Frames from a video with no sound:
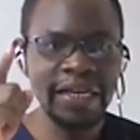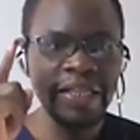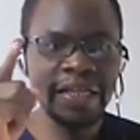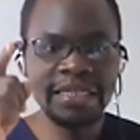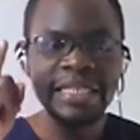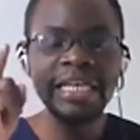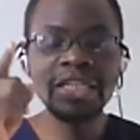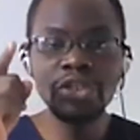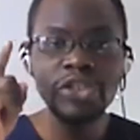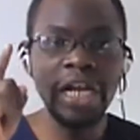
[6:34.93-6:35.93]
These
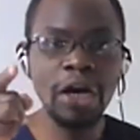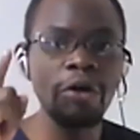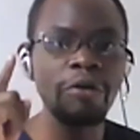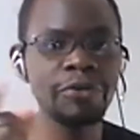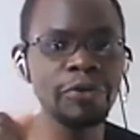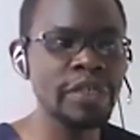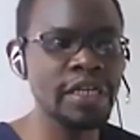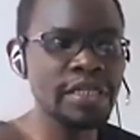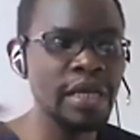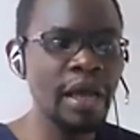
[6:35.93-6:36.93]
things usually confuse
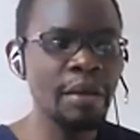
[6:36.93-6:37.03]
us,